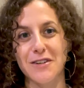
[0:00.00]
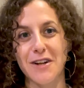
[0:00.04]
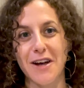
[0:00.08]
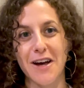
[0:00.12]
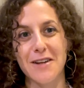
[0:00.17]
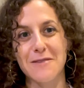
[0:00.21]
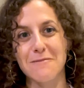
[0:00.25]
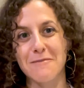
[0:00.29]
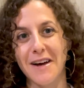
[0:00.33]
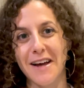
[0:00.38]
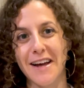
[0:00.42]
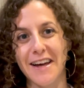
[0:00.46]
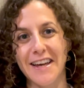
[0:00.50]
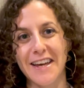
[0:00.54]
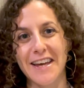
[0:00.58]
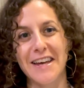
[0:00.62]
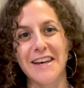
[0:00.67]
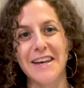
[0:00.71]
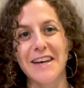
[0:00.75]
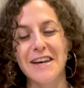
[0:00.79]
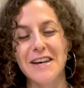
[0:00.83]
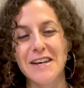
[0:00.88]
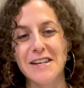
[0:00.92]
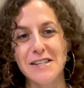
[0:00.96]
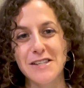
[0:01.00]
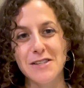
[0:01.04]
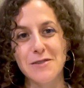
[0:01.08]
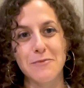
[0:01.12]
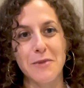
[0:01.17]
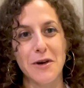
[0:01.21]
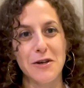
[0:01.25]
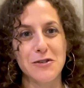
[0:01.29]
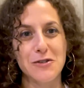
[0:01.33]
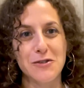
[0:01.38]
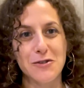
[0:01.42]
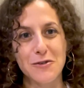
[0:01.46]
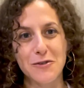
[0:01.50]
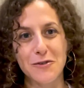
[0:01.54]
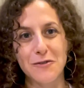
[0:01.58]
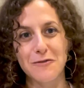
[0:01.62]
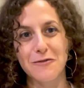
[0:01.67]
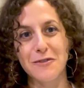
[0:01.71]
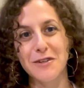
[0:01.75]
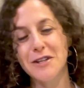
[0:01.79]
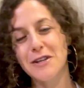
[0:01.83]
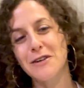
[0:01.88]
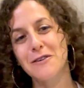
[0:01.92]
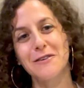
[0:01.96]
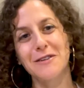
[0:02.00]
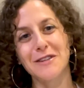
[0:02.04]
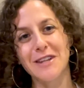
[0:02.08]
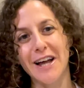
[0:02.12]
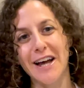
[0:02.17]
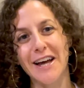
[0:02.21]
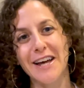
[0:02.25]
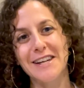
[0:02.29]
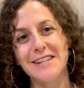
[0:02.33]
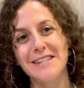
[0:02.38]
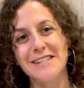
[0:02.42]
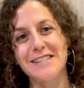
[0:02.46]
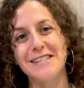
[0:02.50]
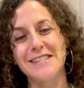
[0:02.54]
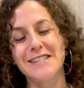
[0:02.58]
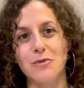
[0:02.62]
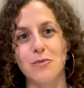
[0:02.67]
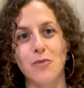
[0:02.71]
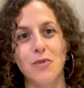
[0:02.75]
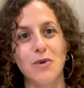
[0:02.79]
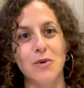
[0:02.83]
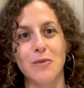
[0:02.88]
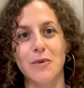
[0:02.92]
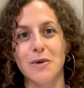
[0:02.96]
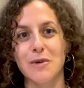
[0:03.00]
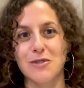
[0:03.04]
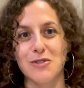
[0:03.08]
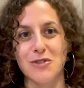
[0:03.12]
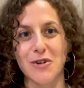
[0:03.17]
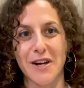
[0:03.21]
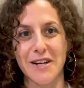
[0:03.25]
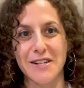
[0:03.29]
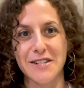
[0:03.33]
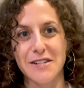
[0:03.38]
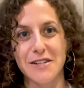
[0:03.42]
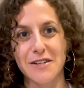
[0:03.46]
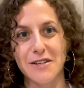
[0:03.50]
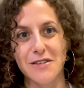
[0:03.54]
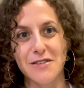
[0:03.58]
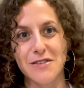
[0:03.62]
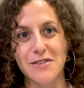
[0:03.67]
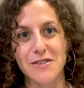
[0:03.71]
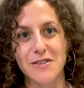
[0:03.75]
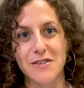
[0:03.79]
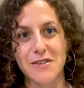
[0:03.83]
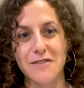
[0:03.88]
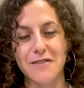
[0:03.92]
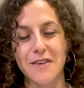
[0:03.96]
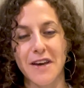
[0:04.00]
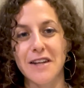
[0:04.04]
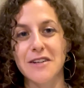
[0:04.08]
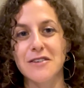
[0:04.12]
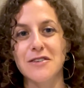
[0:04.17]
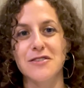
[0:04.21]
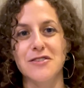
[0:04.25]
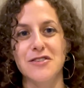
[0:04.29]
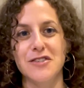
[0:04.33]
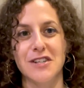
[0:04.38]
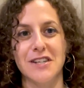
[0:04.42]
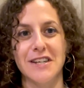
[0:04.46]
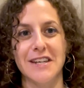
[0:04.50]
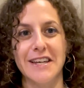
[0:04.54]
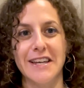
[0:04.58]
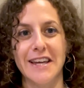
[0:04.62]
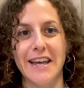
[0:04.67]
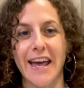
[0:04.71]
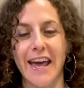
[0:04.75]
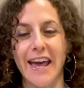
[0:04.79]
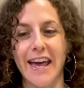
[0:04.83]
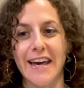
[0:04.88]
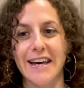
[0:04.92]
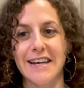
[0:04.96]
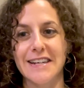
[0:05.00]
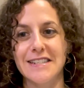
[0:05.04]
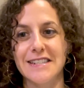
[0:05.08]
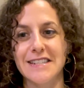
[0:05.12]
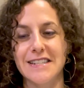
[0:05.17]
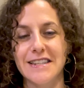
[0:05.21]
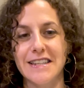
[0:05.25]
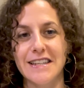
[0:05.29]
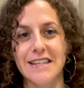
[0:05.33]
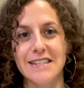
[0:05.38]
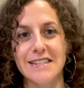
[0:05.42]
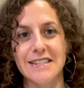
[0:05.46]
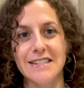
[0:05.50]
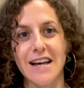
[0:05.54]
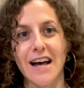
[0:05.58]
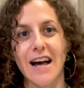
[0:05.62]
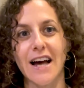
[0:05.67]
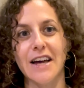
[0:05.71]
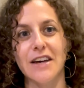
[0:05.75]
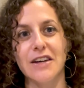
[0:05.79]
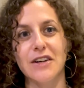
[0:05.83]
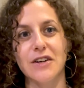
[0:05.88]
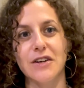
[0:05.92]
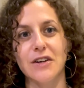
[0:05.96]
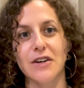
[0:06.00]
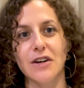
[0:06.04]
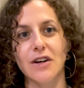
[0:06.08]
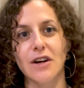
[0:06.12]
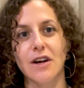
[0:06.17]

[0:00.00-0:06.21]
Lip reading: on my special video lights when we were trying to conserve energy, and the entire